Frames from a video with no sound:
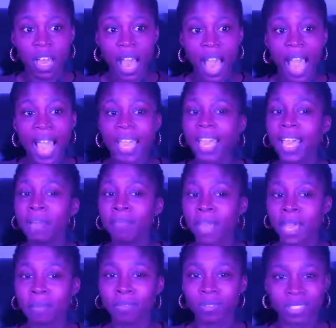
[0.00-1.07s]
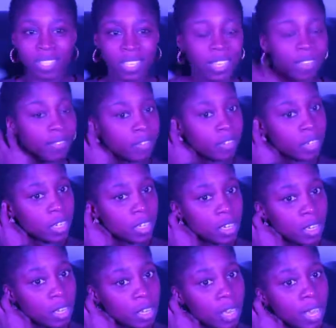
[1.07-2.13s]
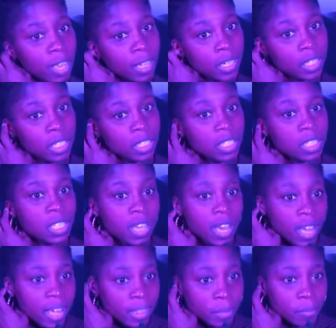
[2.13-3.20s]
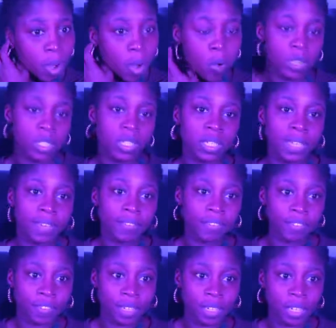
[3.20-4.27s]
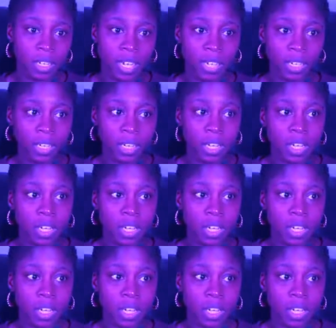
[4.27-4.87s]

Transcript: I am able to get free and to see other poets to get free and